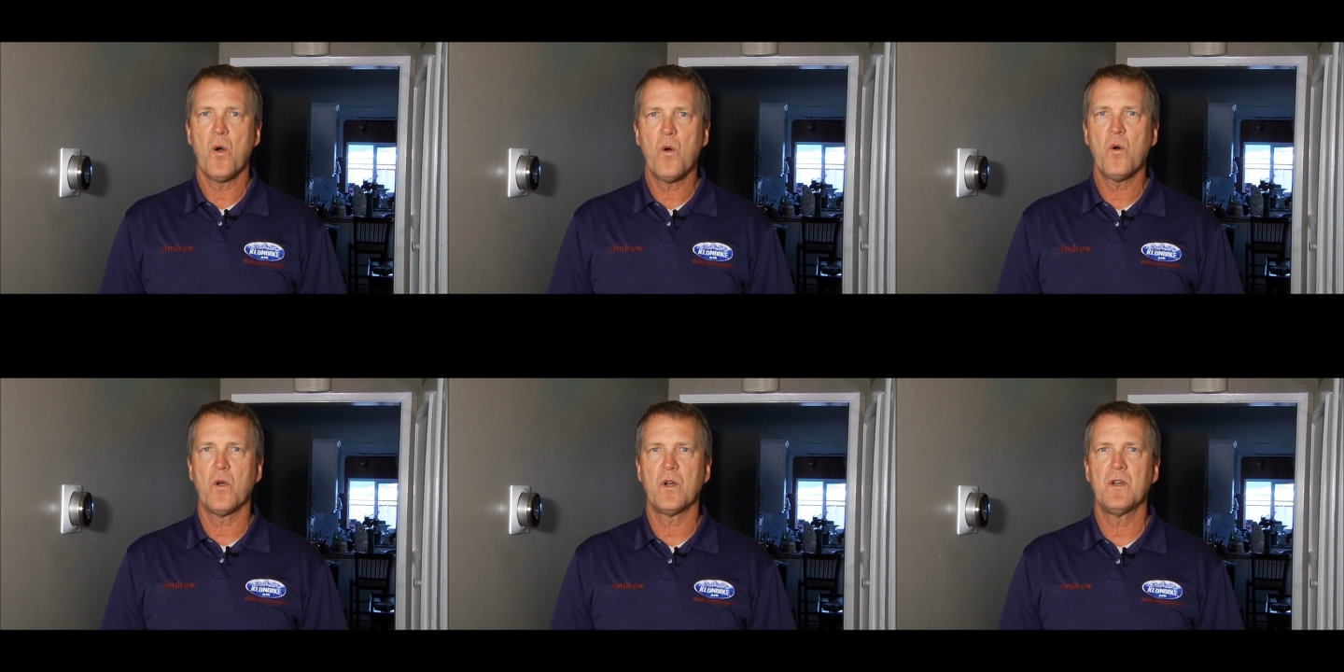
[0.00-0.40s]

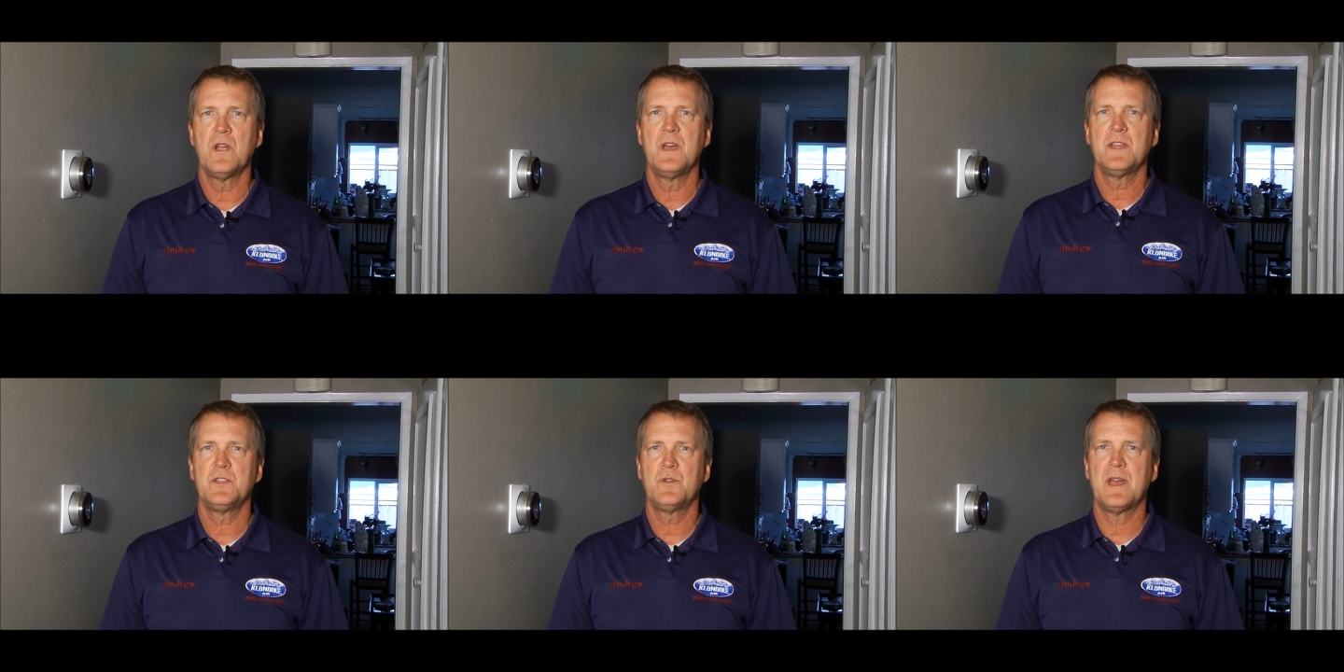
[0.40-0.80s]
or
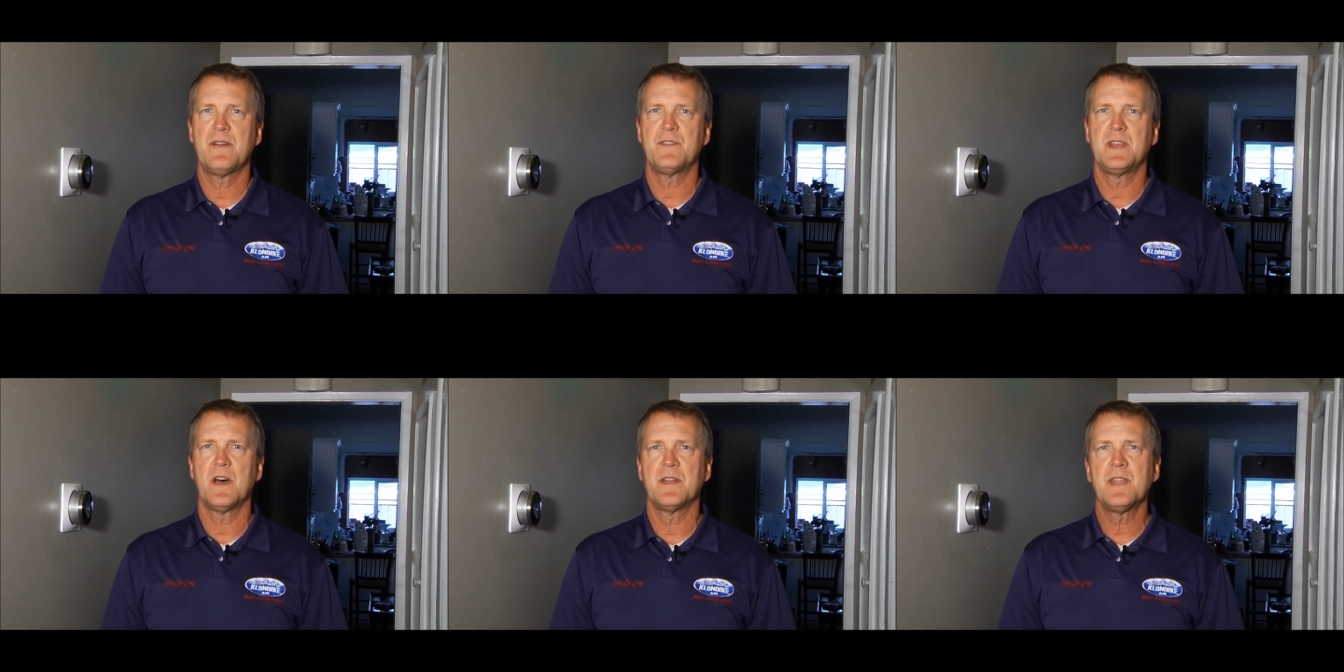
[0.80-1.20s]
you
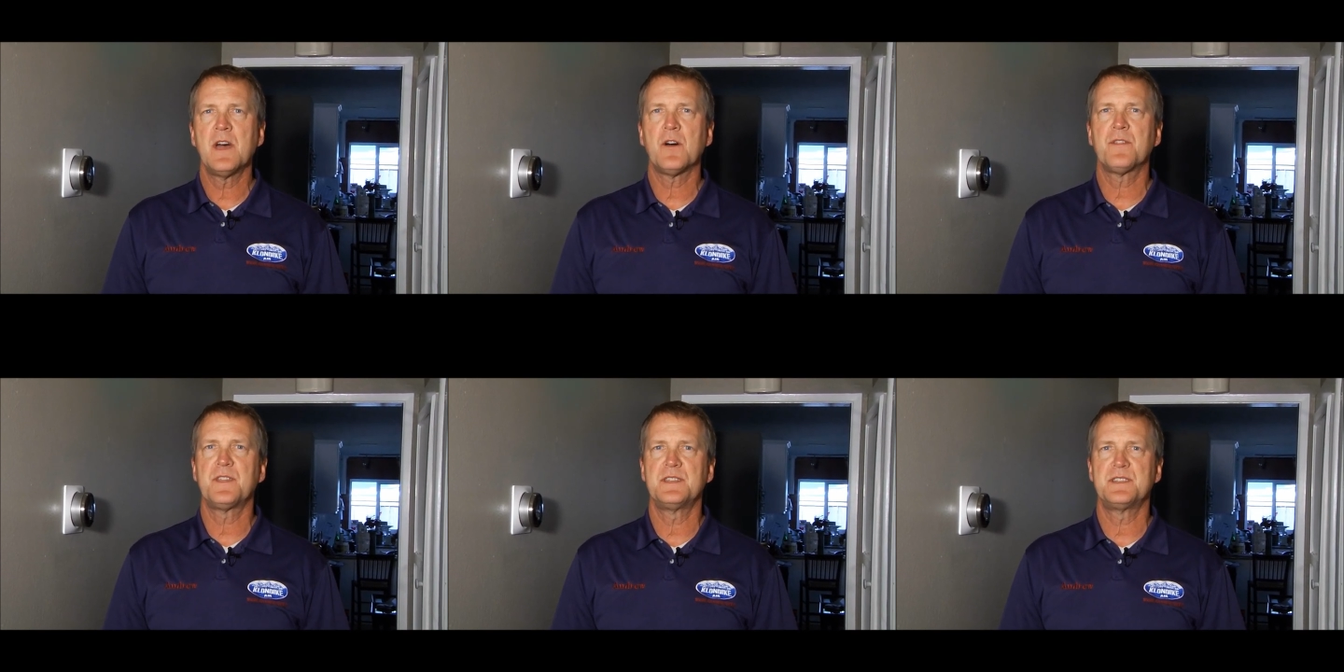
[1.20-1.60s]
have an
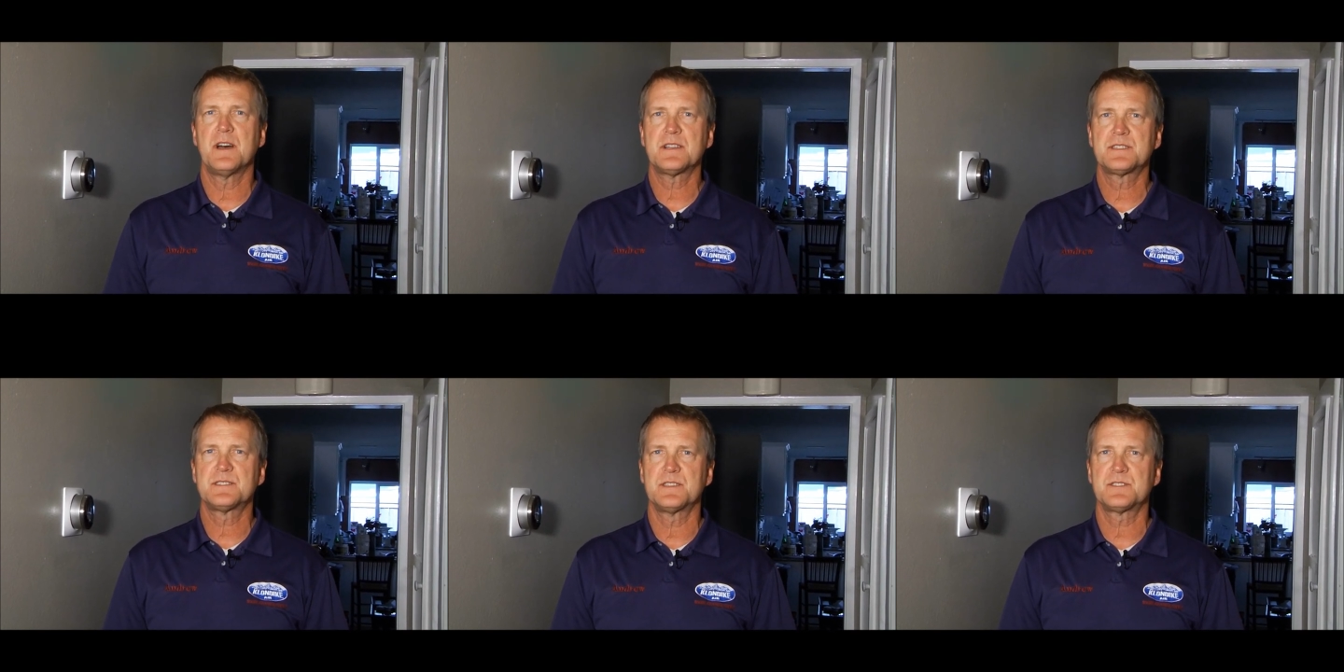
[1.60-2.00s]
unhealthy
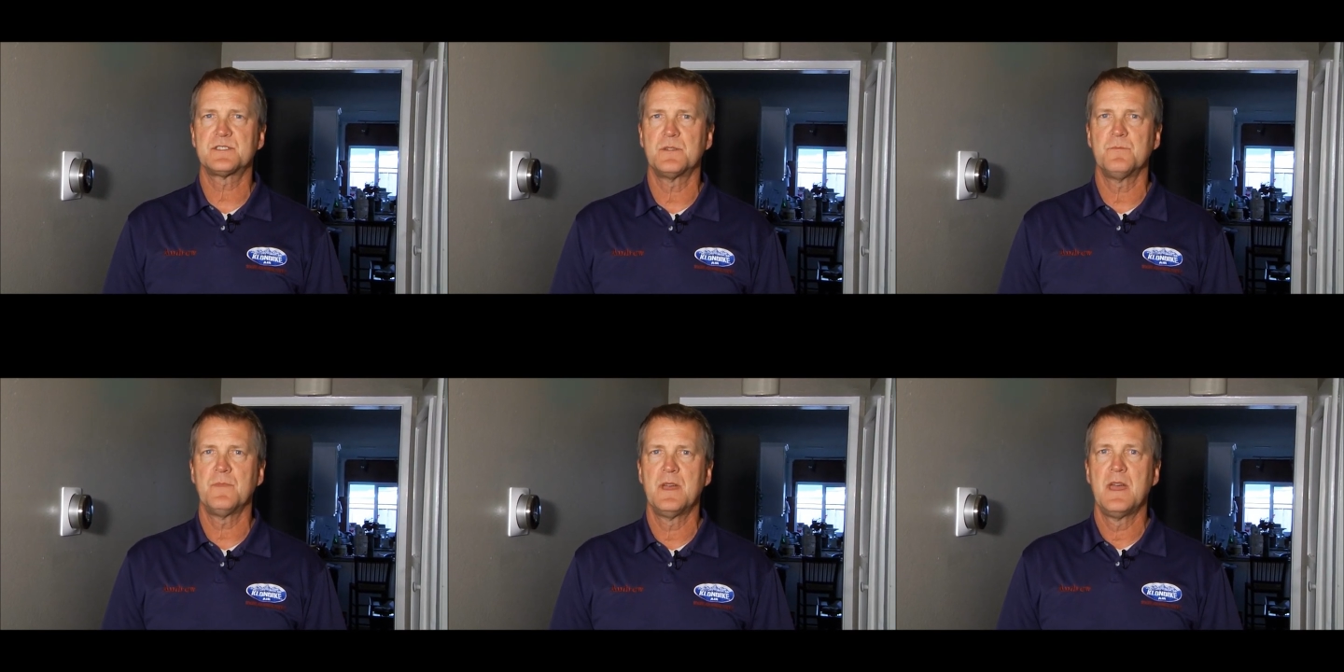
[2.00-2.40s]
duct
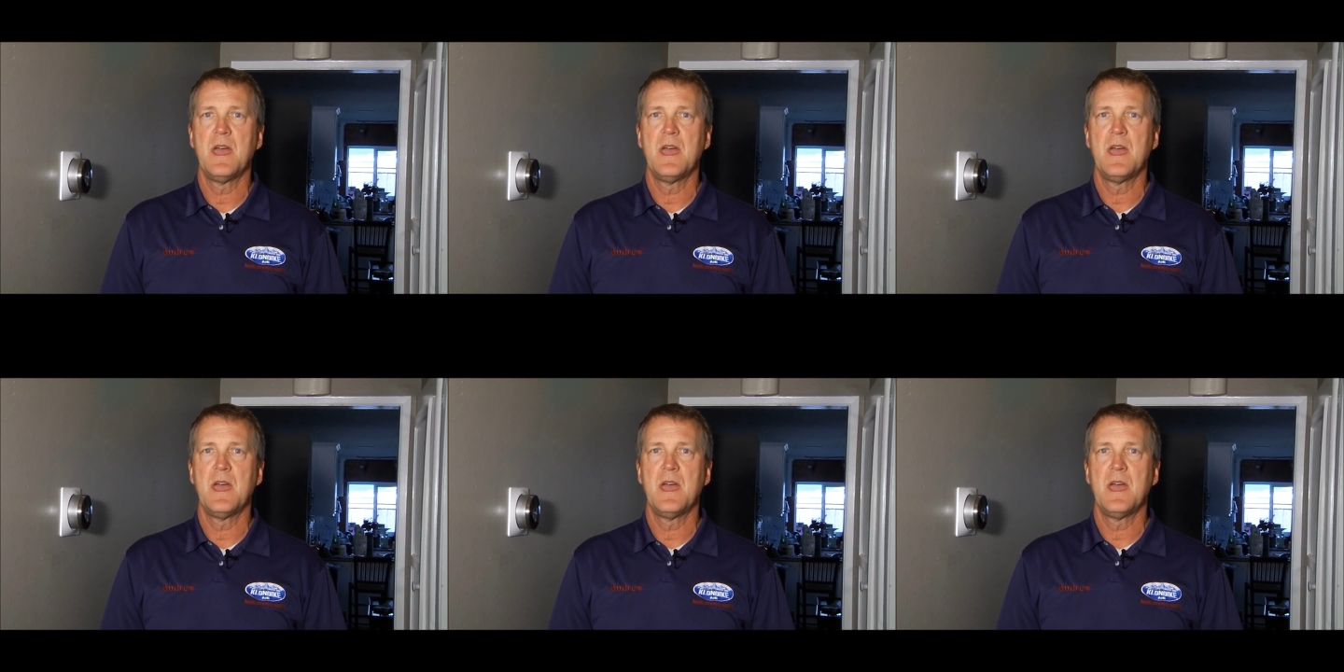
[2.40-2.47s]
system